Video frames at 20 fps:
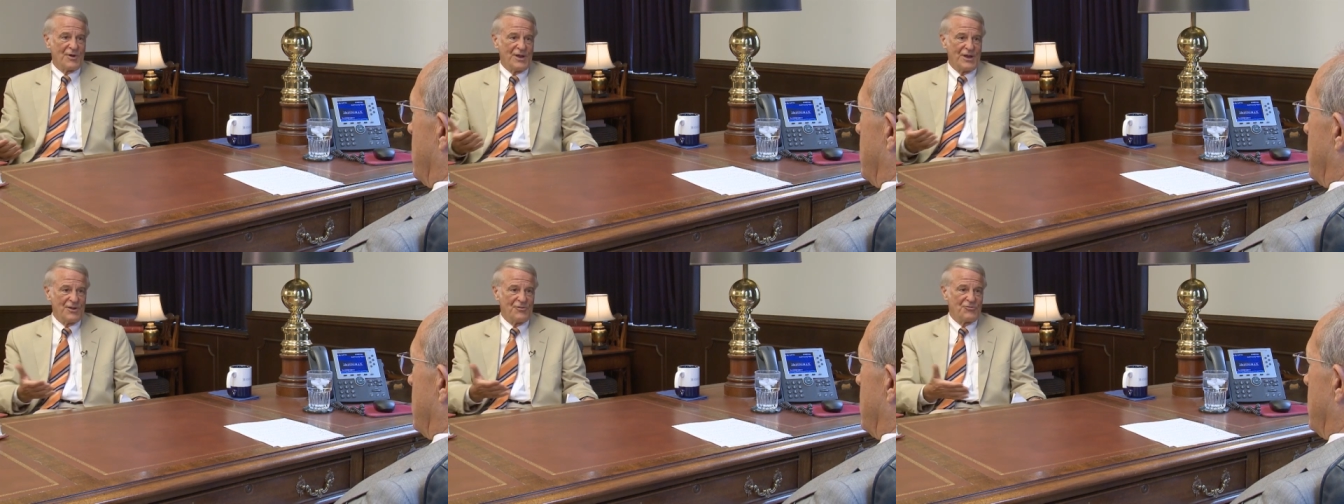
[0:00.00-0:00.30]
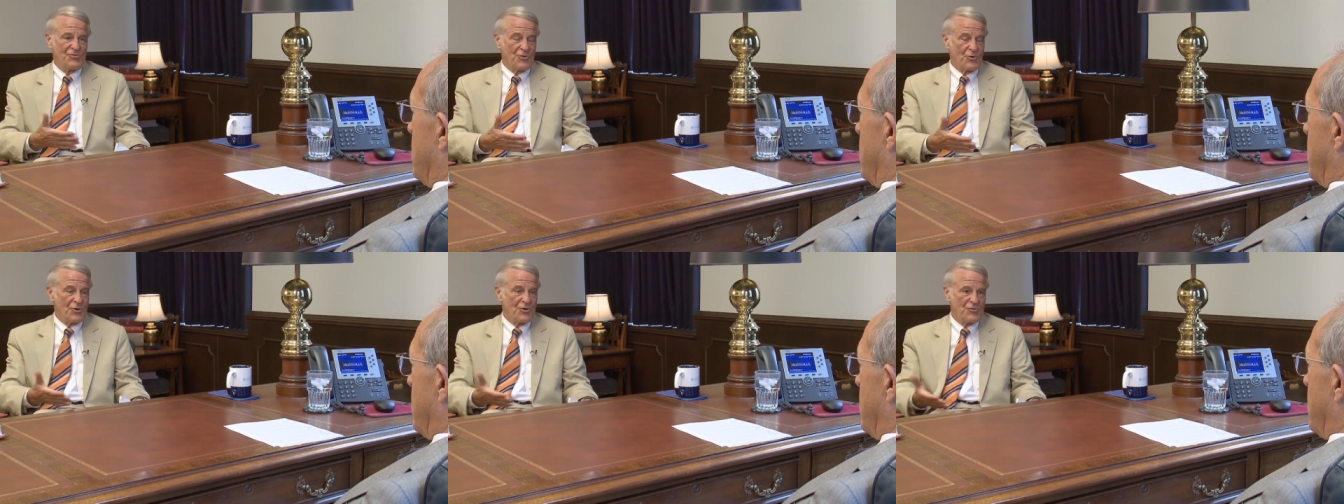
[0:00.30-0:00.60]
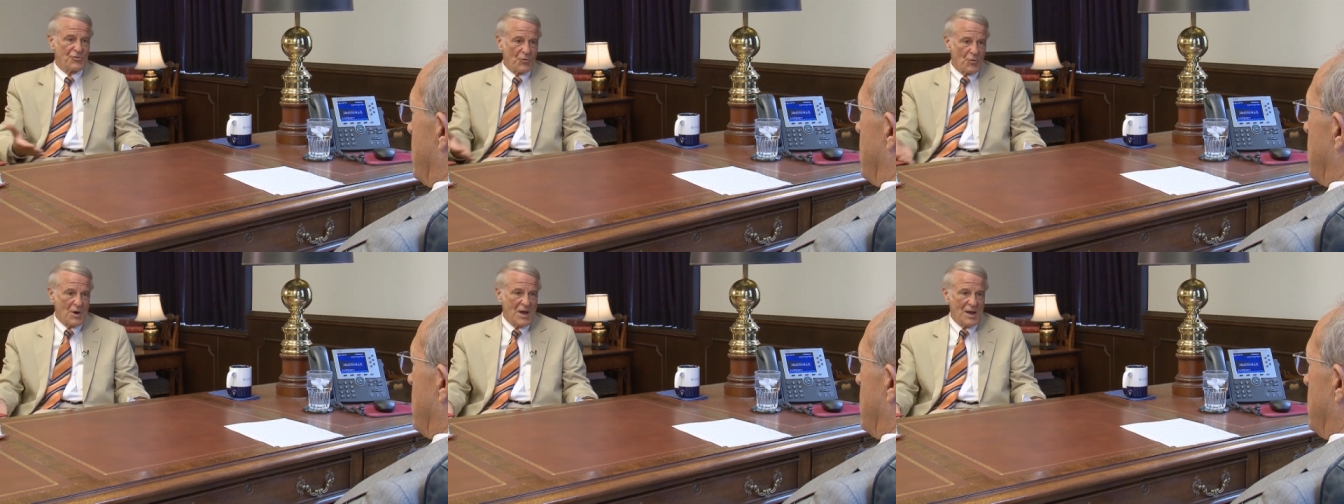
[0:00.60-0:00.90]
and
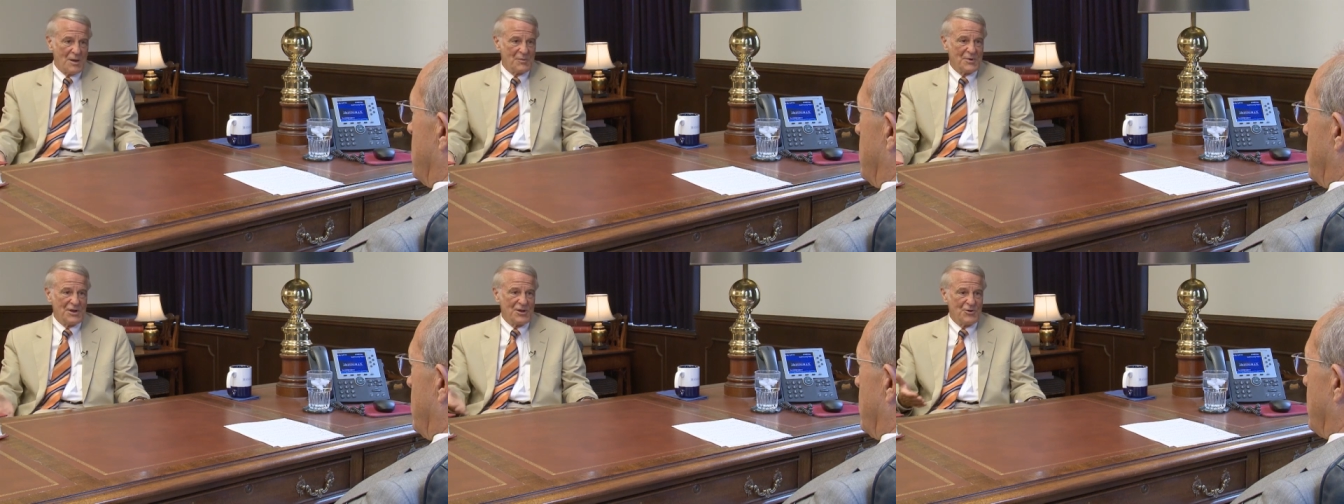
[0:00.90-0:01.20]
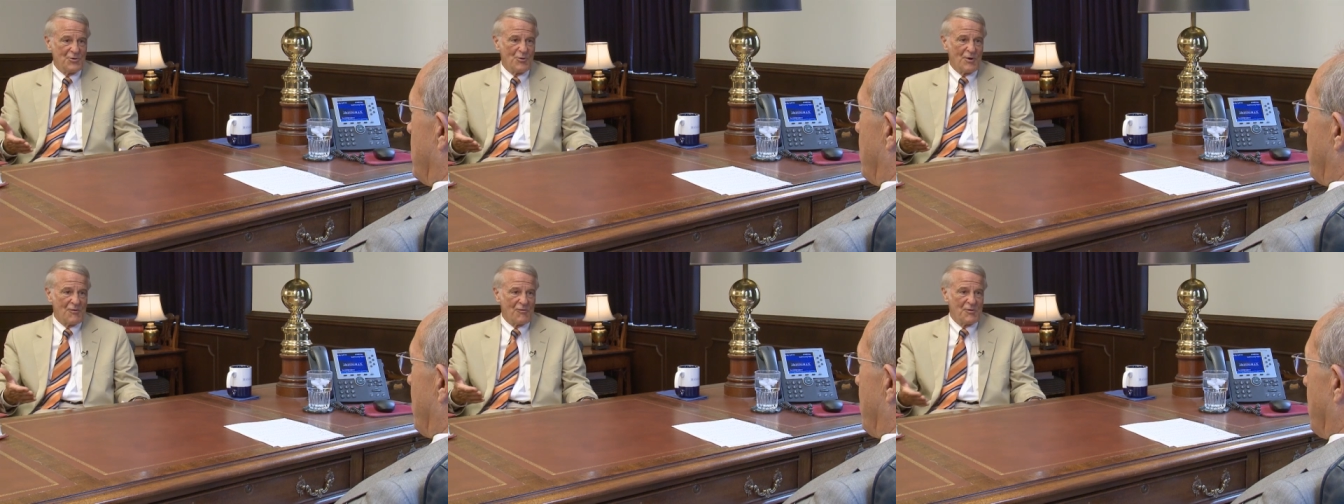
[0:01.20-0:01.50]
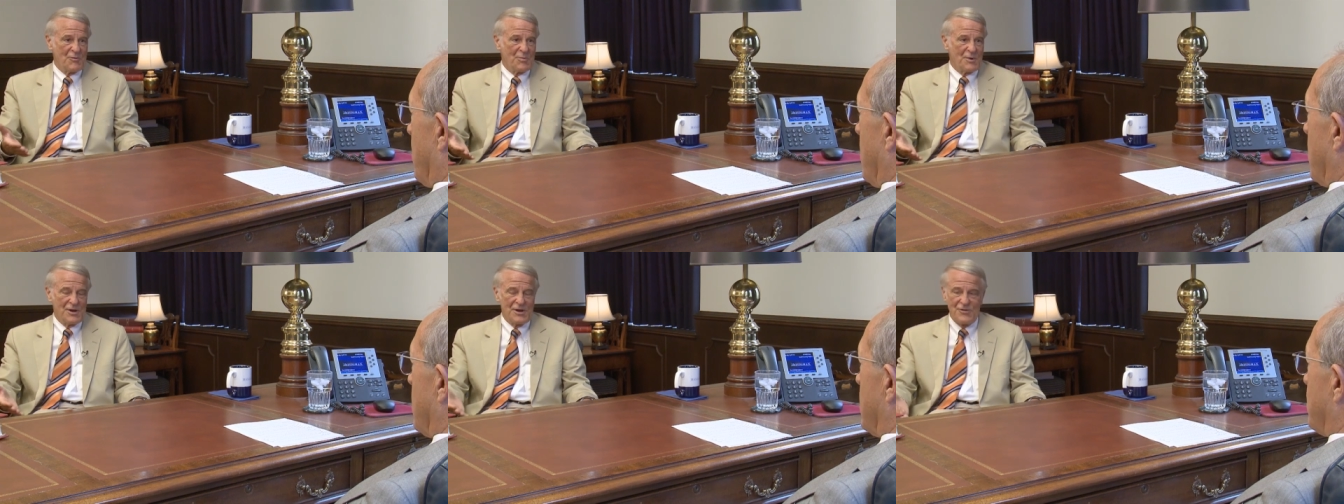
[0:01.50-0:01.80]
George Romney, who
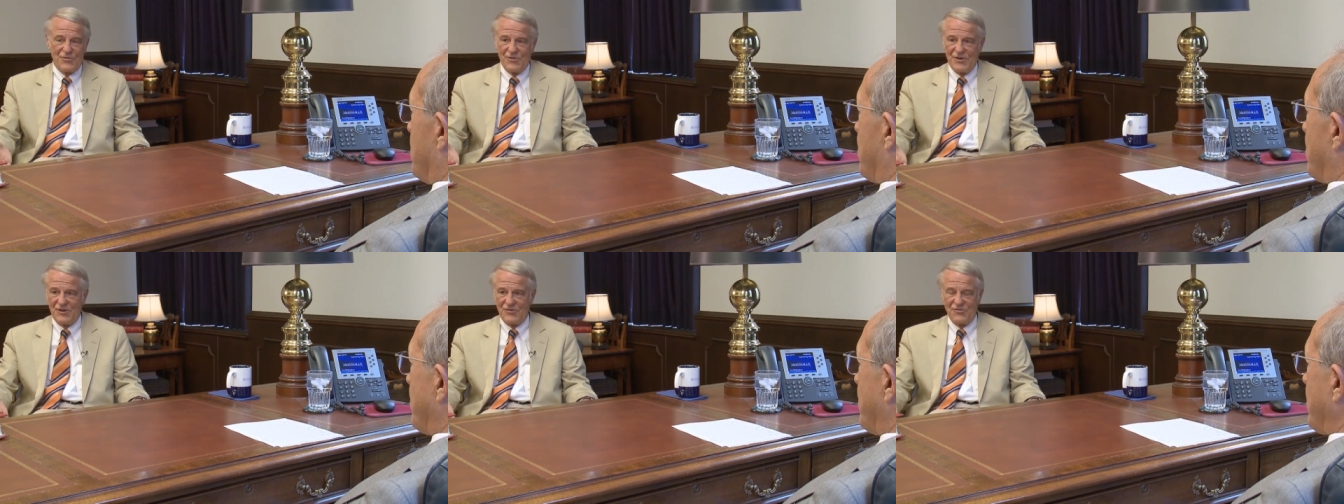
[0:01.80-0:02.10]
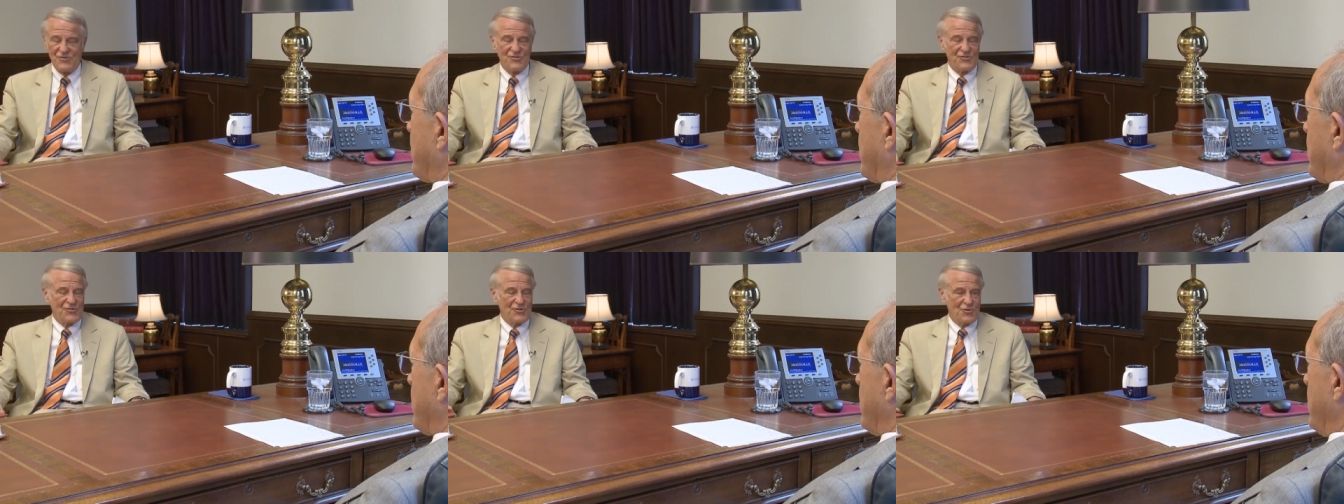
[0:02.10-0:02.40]
everybody thinks is